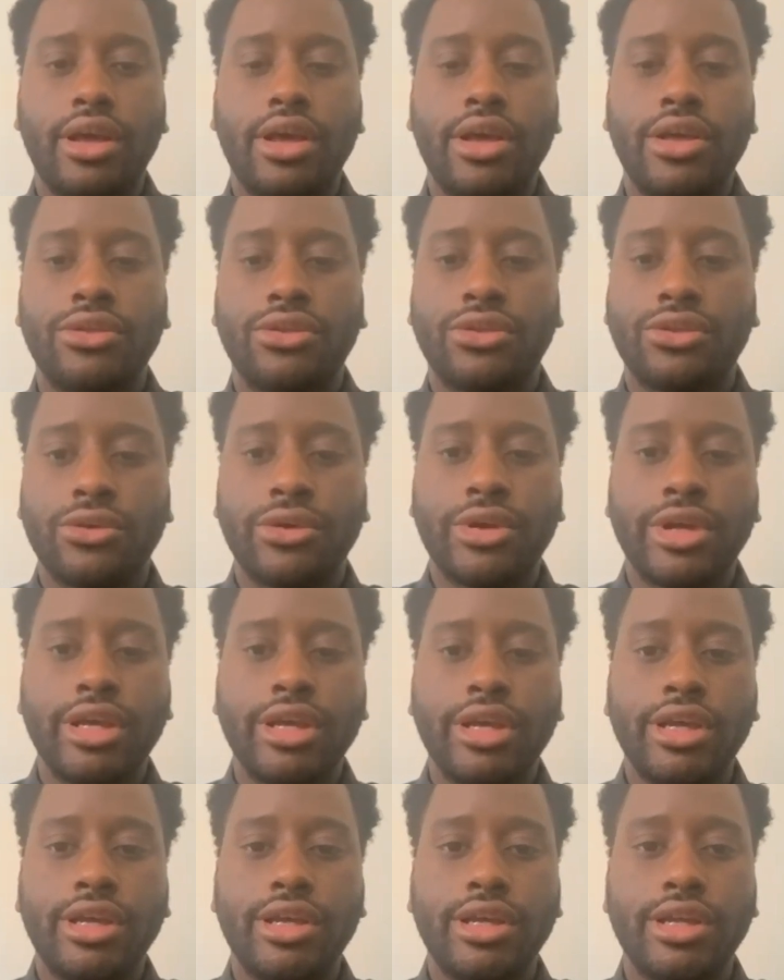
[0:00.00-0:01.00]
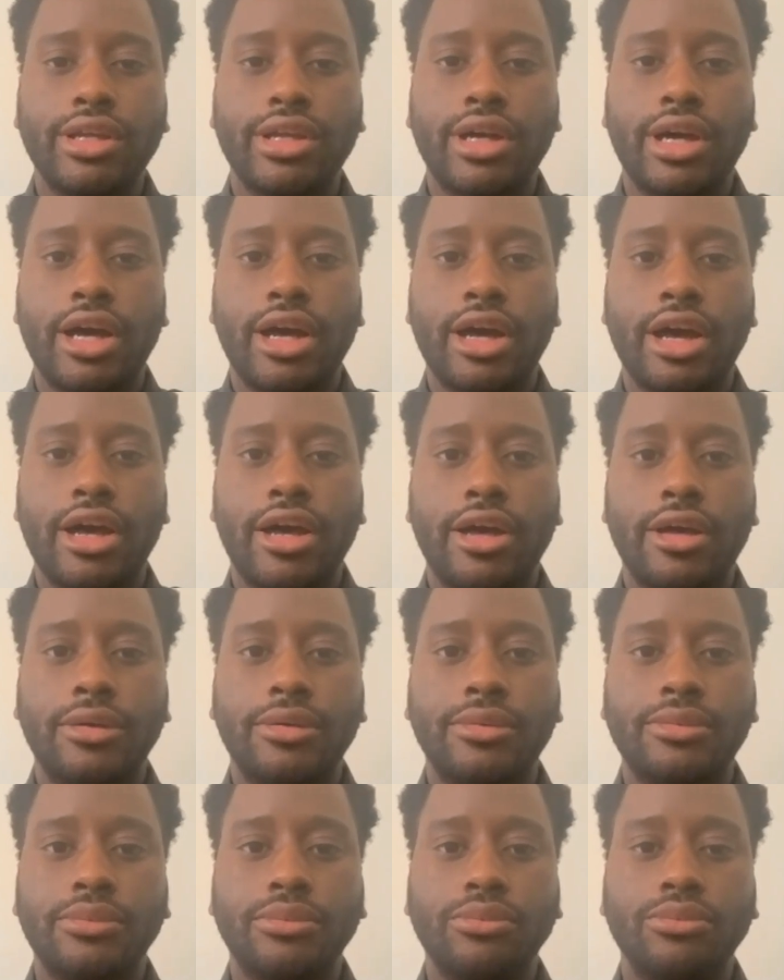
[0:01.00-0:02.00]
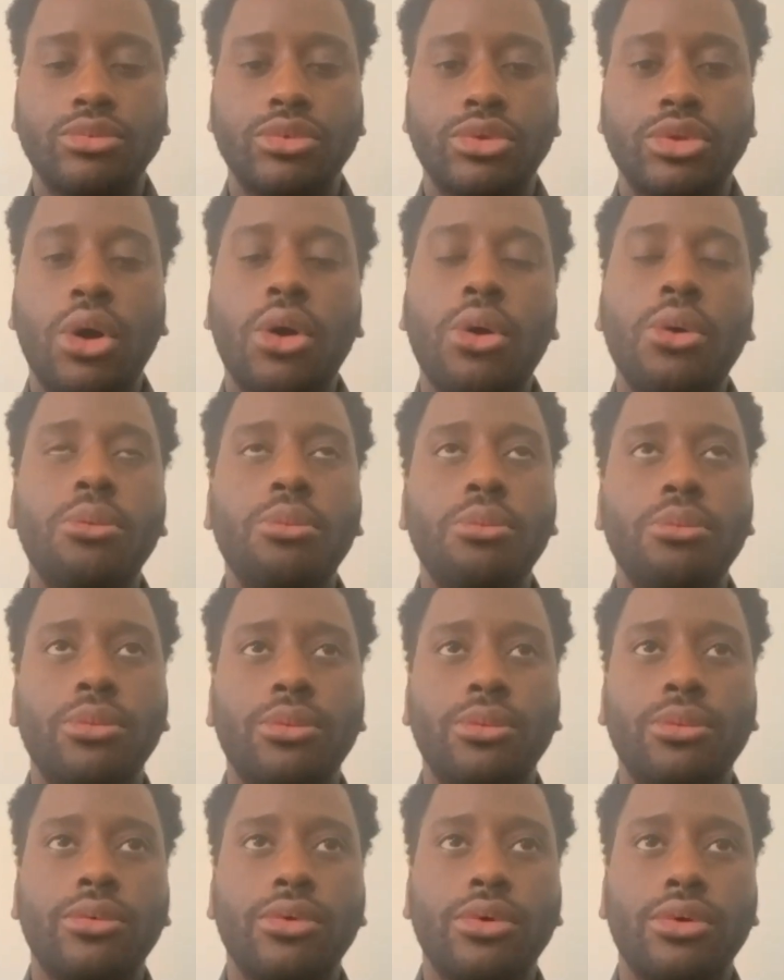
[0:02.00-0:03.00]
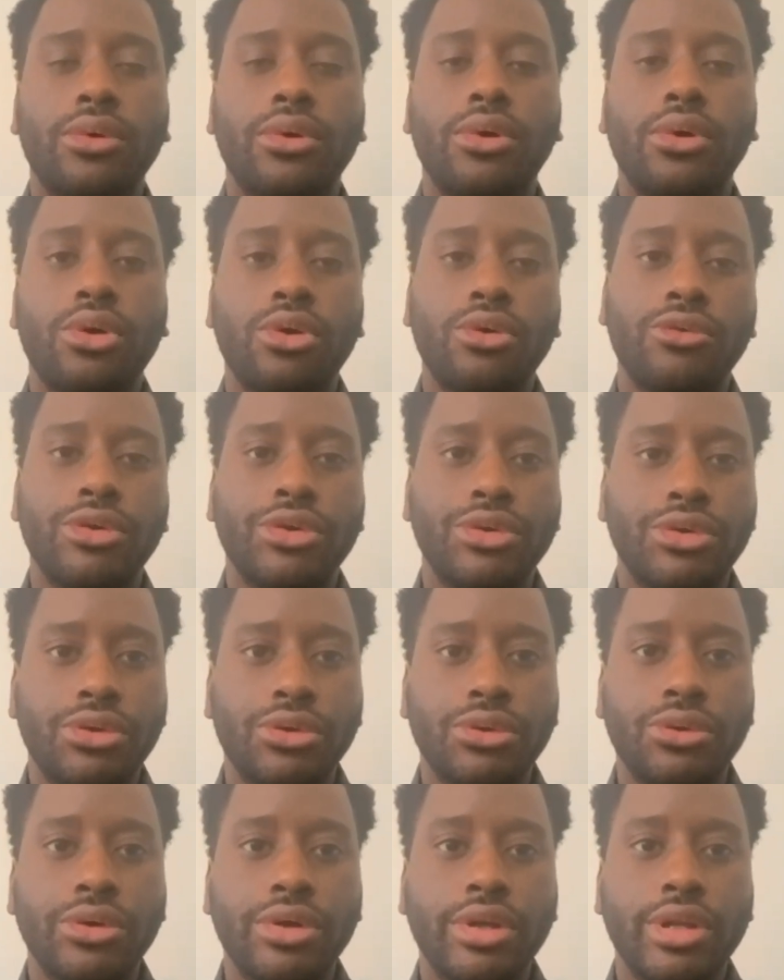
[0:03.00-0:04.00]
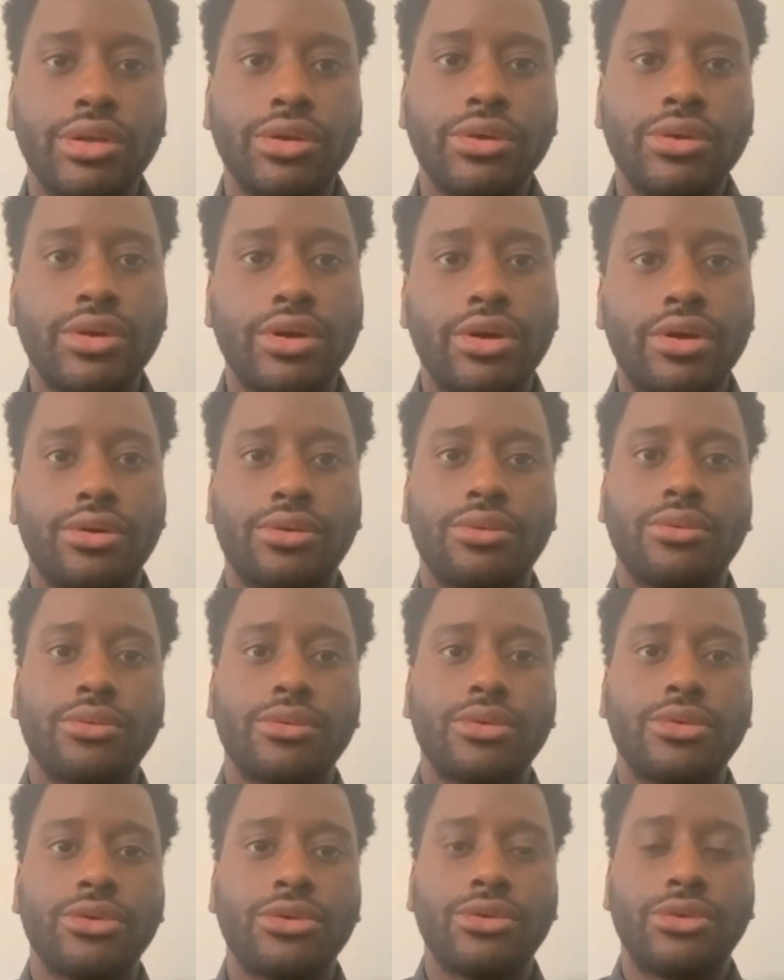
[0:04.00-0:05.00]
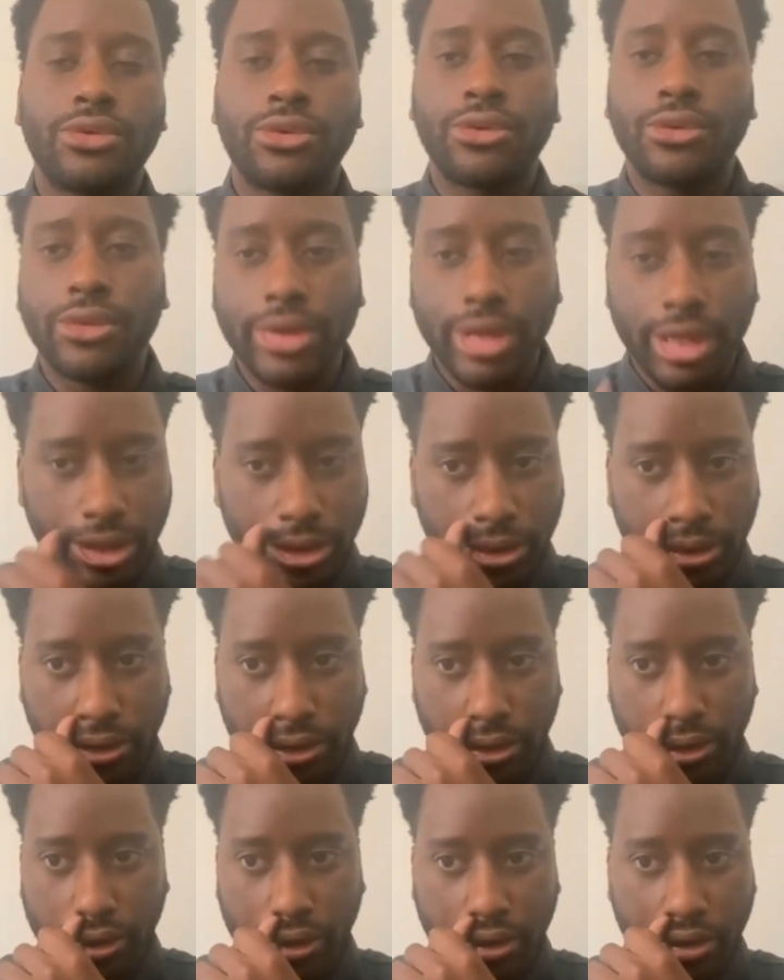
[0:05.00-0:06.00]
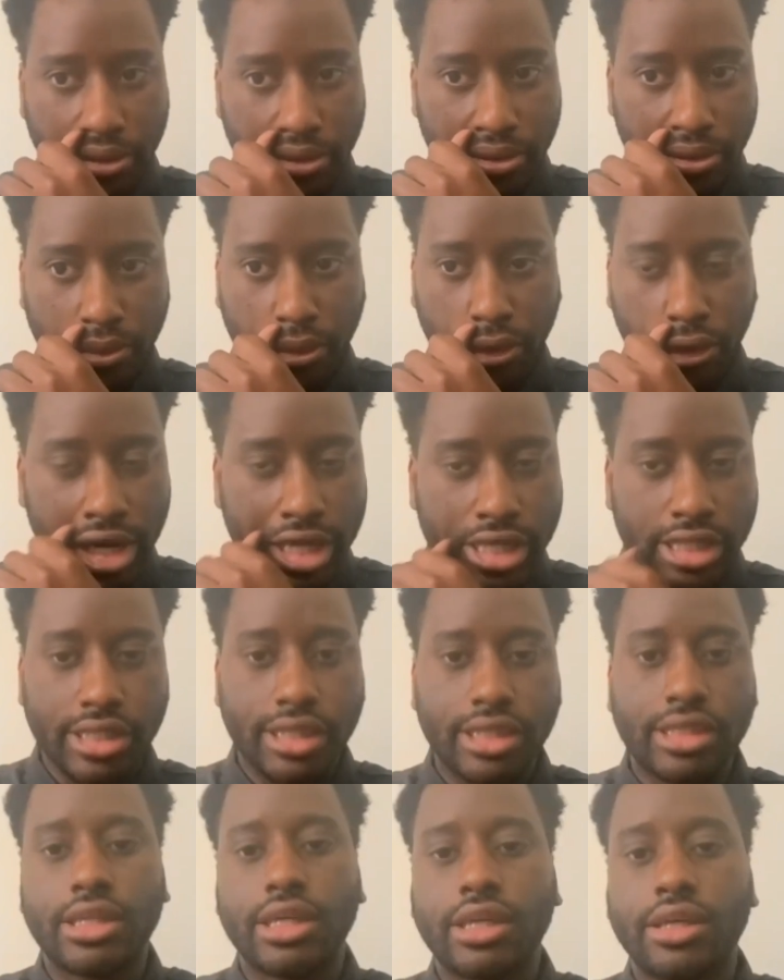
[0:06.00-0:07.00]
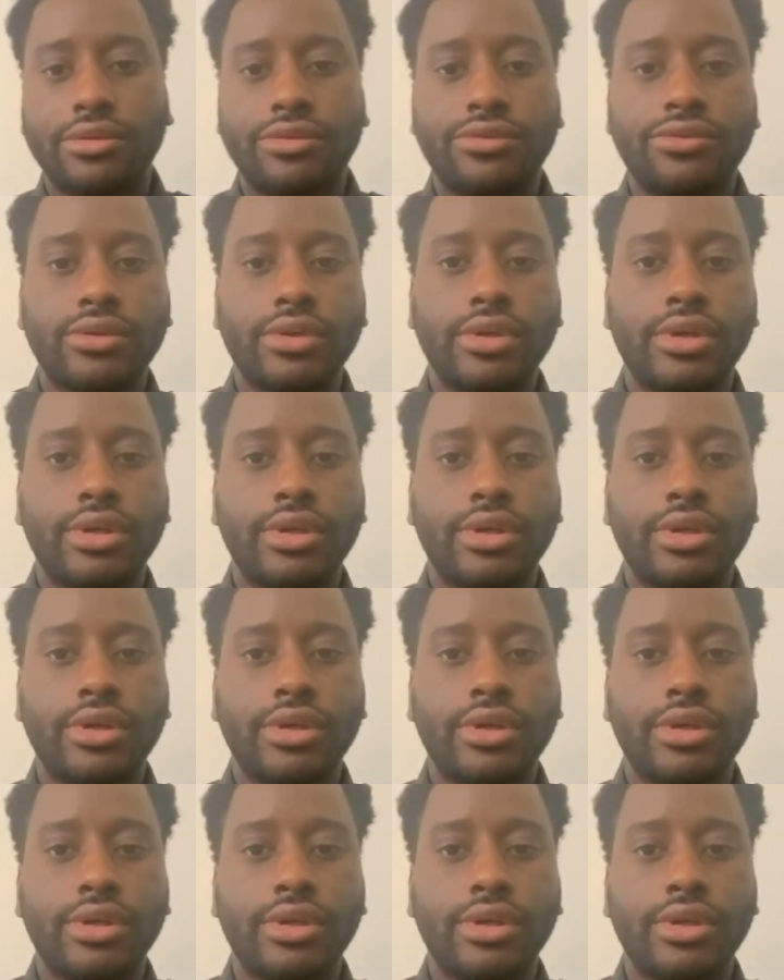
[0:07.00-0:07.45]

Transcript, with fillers: And 3, don't overdo it. You know, during your process of